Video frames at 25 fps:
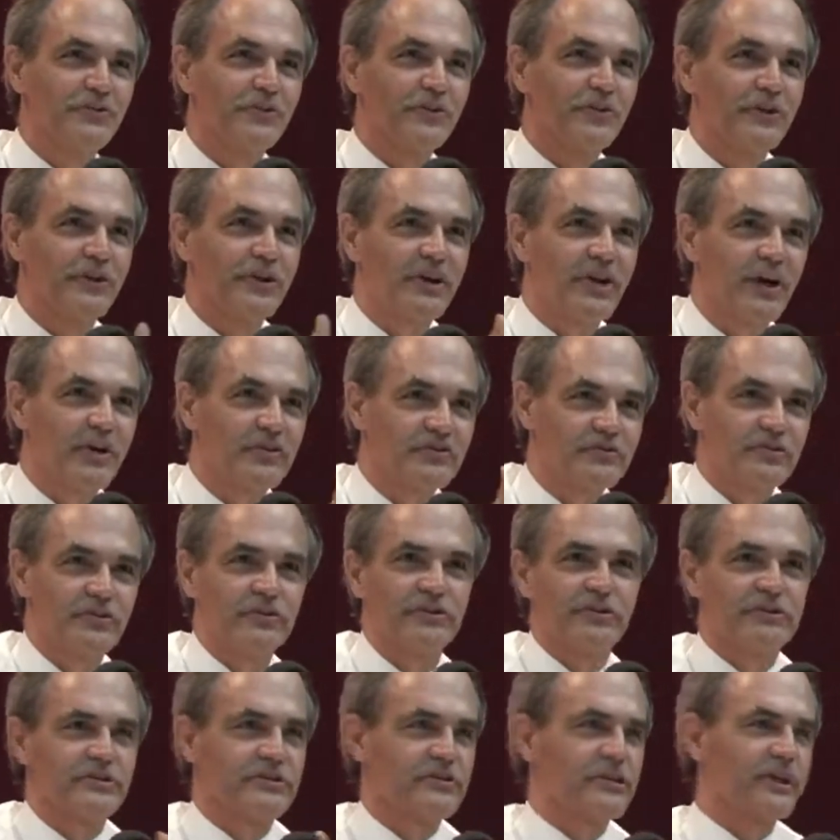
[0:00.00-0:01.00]
with the
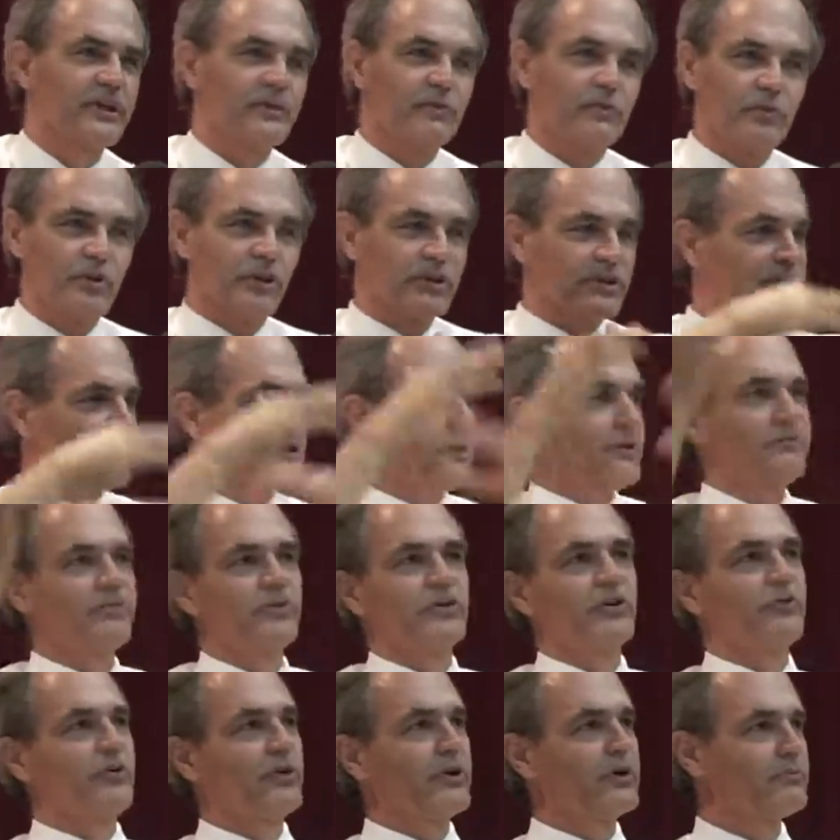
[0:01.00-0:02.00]
consulate can say, What kind of
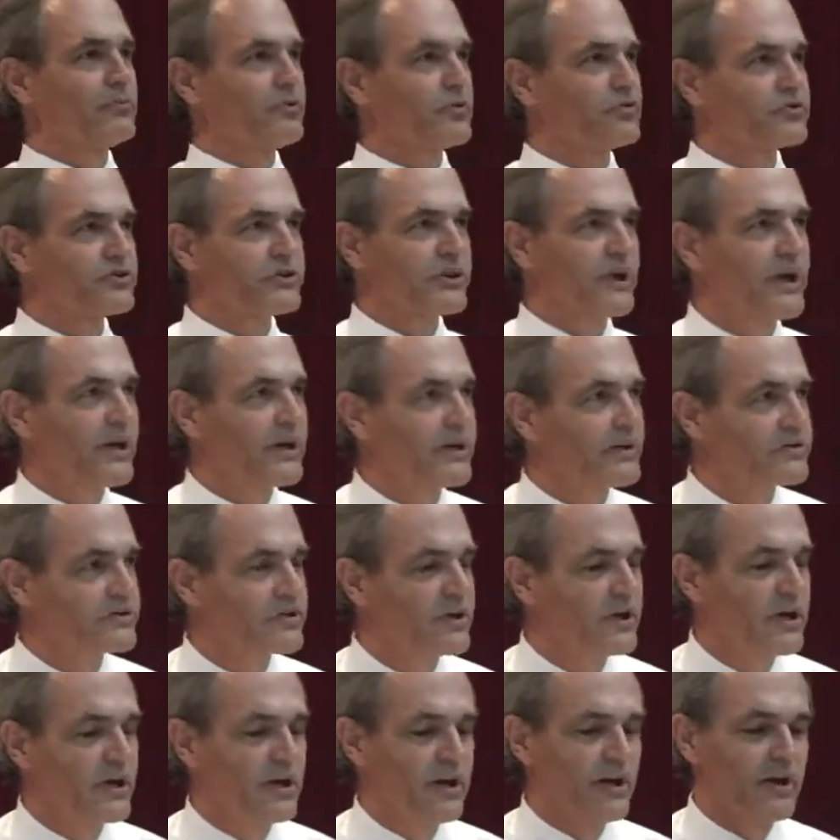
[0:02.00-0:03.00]
incredible change!